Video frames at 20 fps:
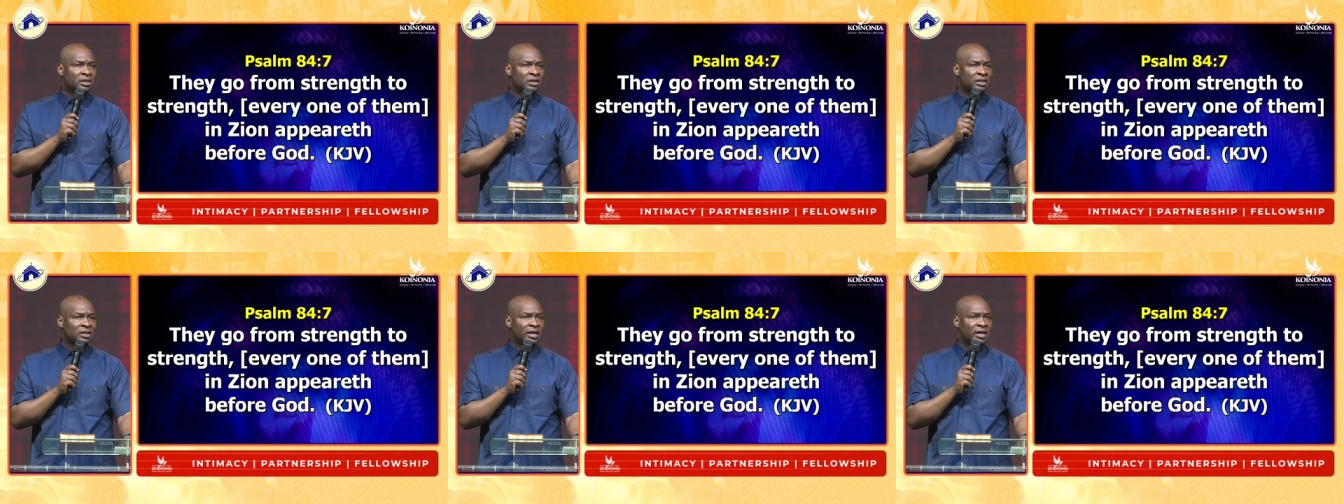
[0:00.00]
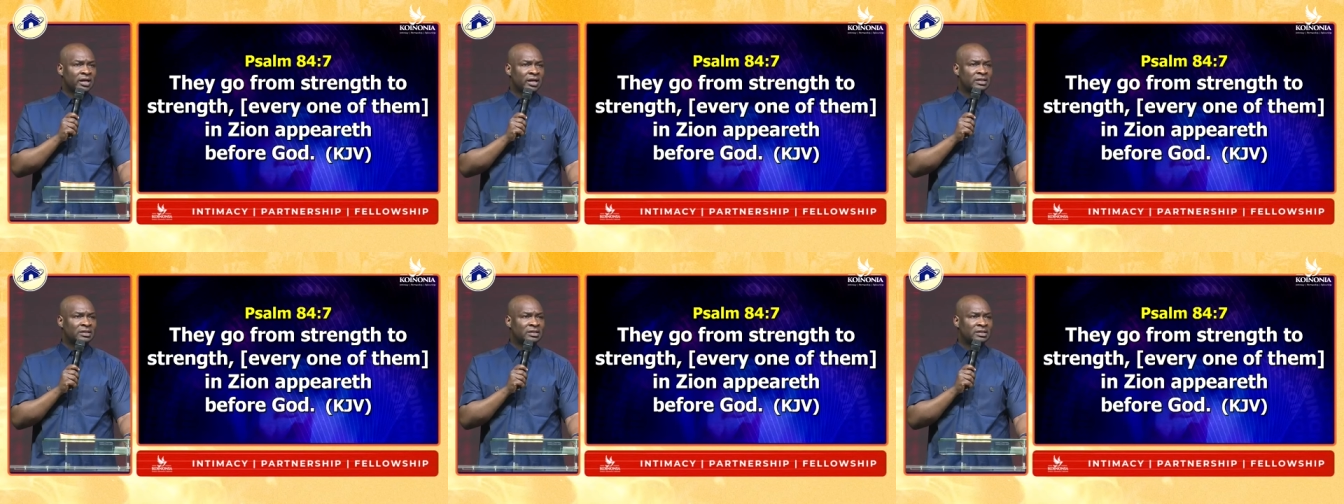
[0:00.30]

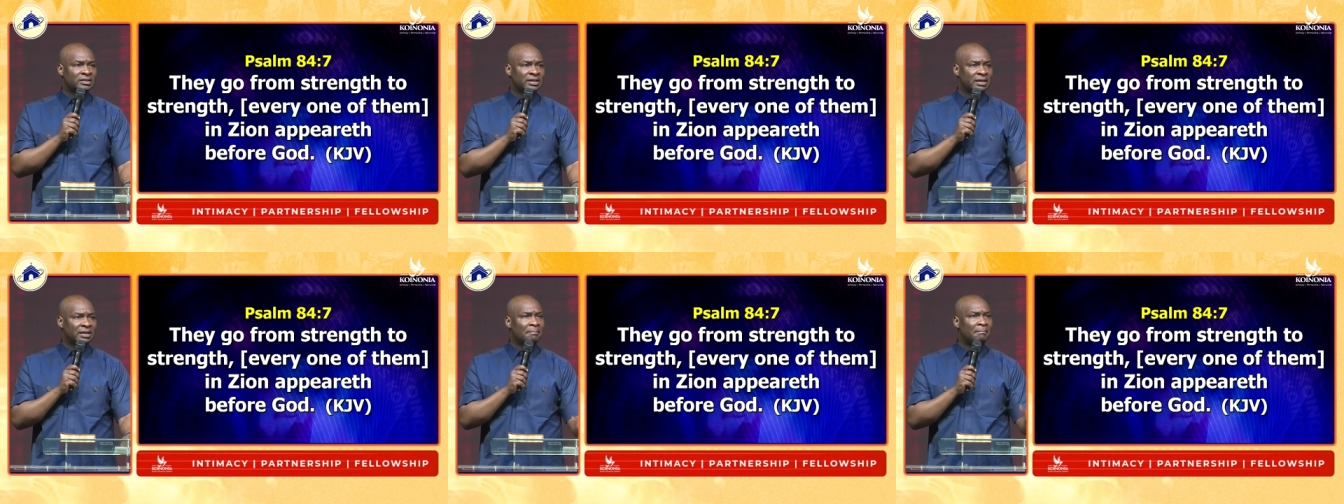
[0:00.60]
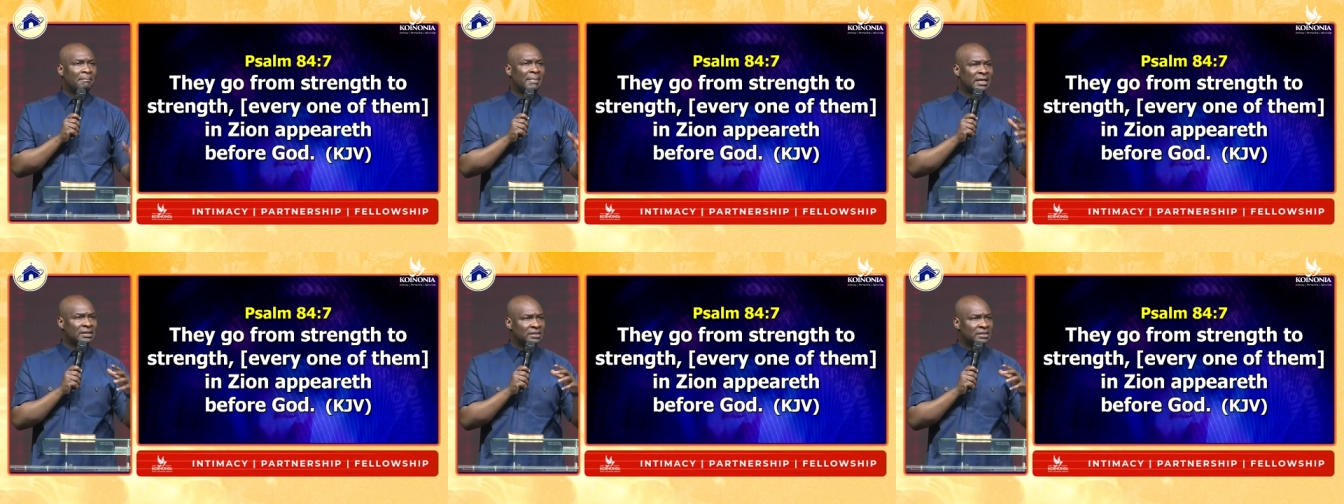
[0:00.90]
there is a
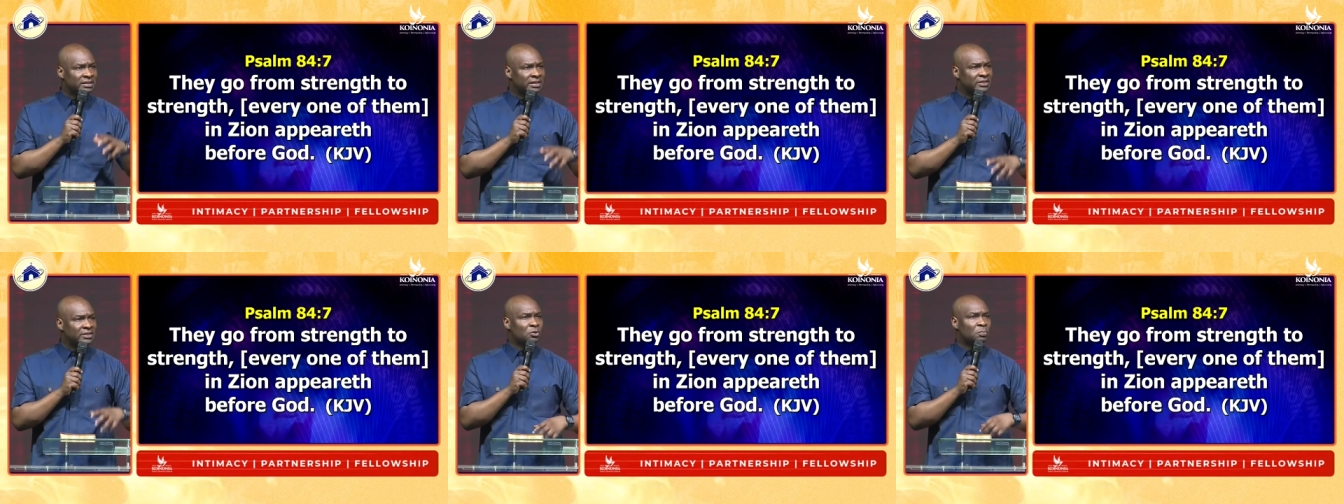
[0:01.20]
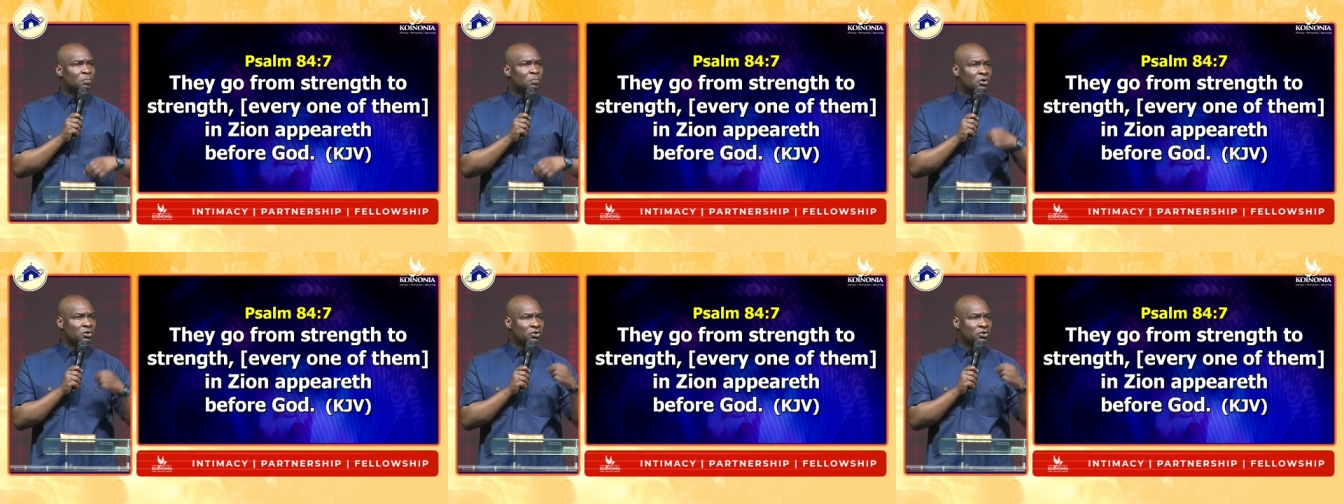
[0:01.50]
mandate
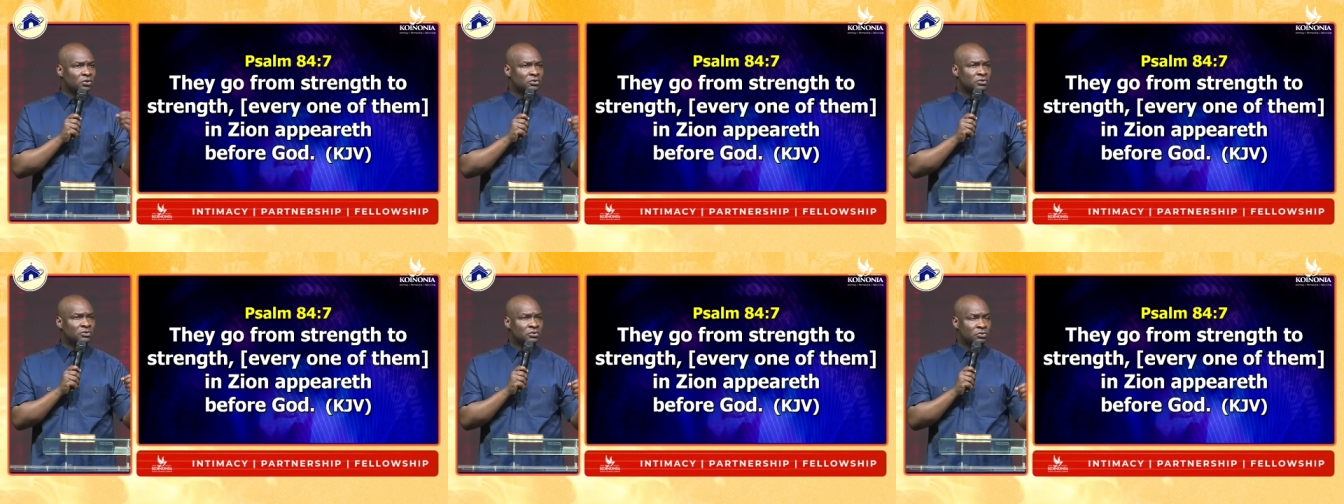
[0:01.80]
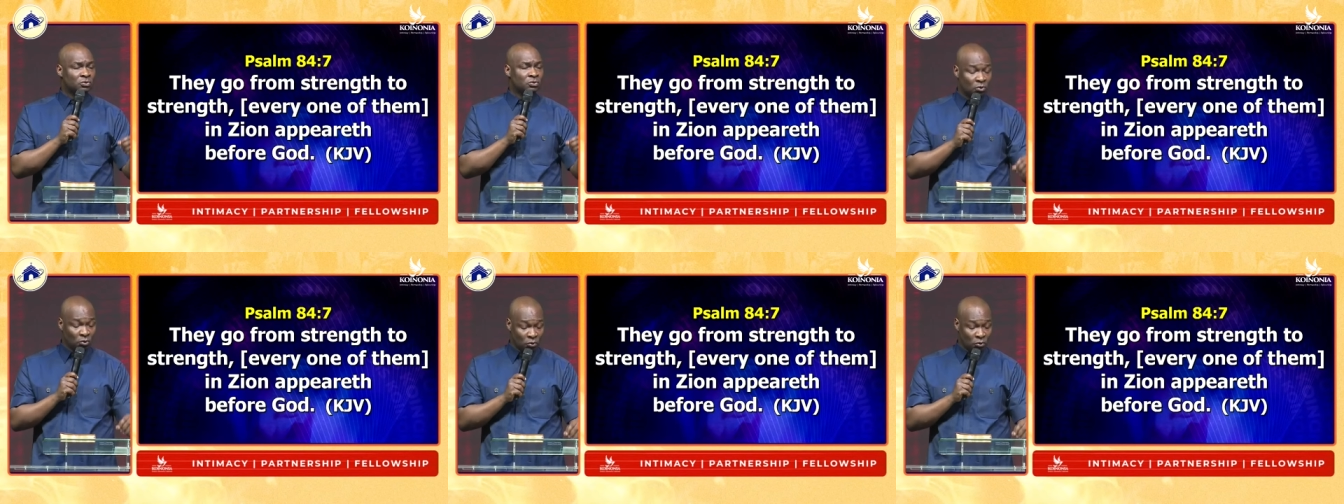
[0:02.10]
upon us
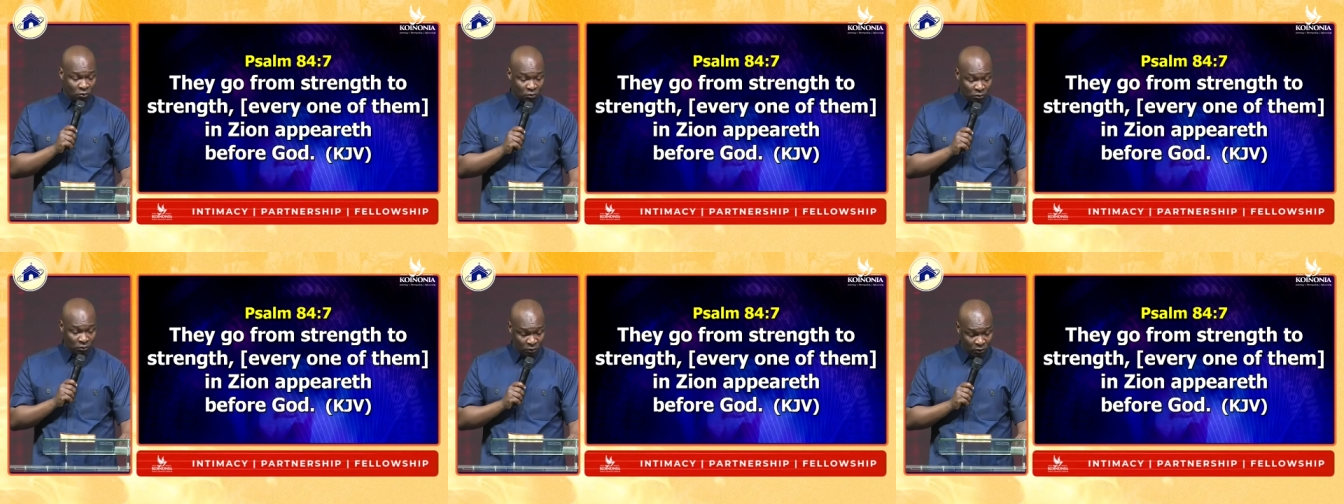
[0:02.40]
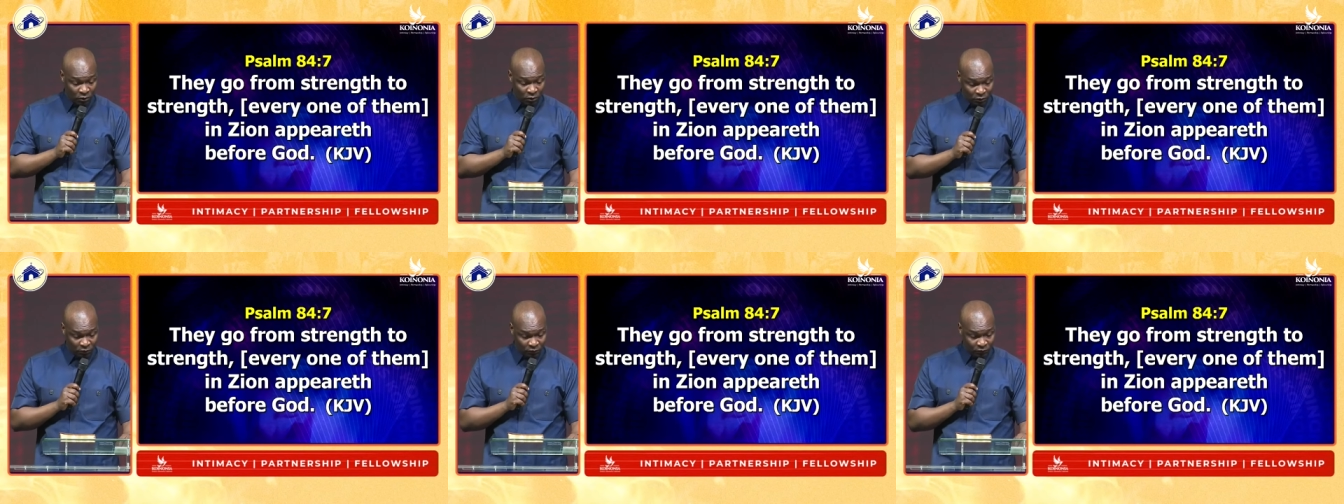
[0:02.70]
to go
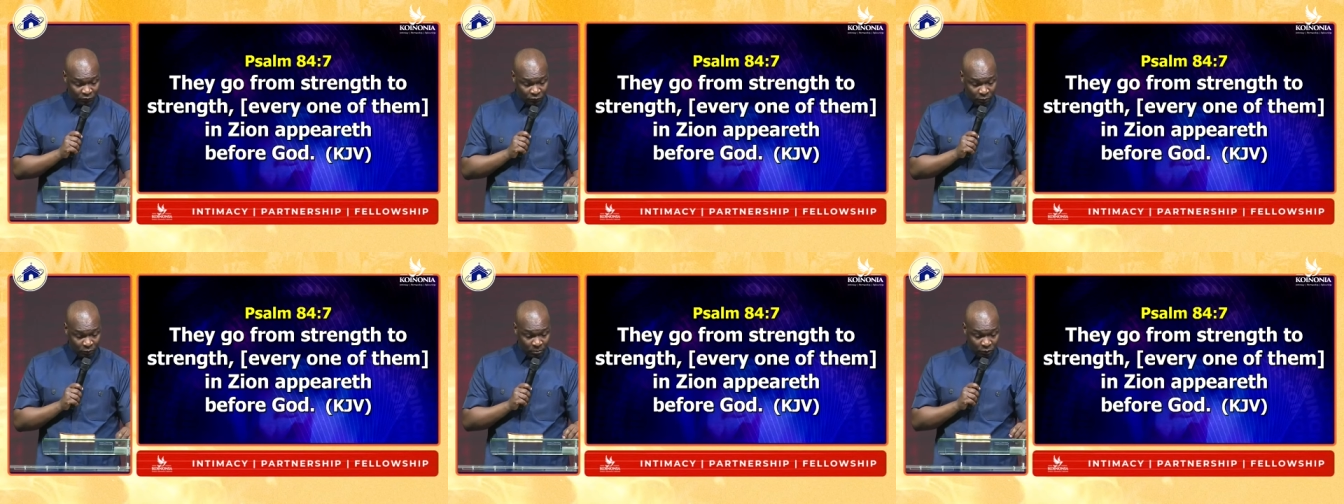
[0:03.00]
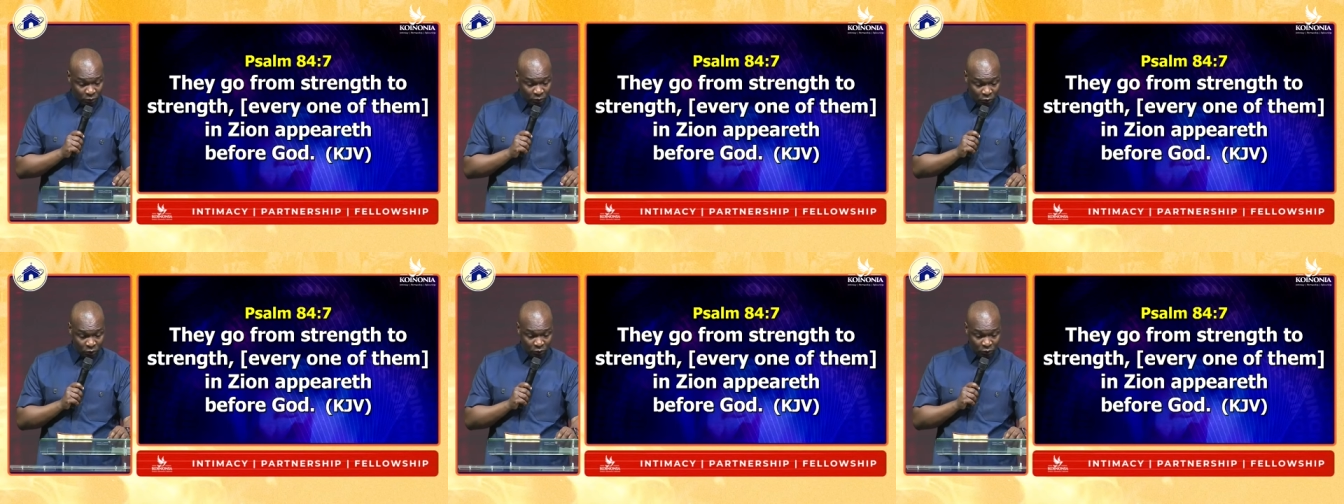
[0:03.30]

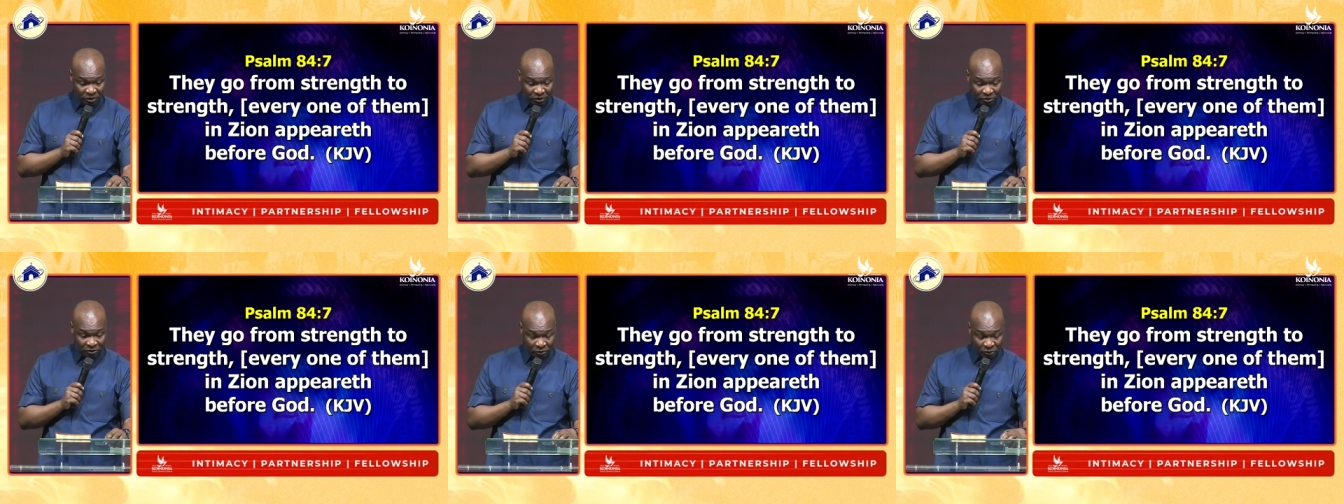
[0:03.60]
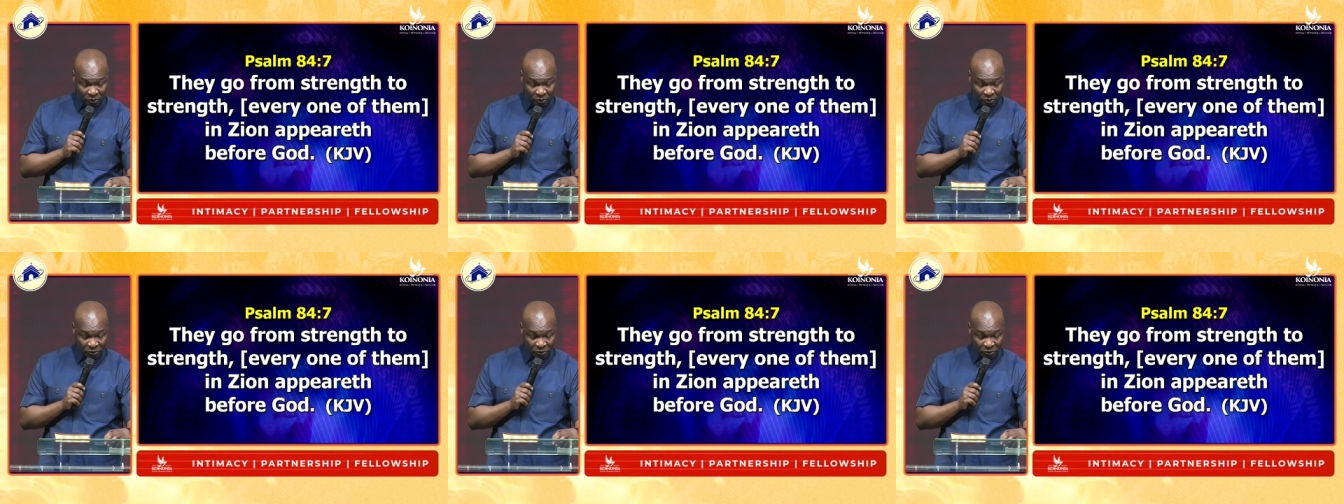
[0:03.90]
from glory to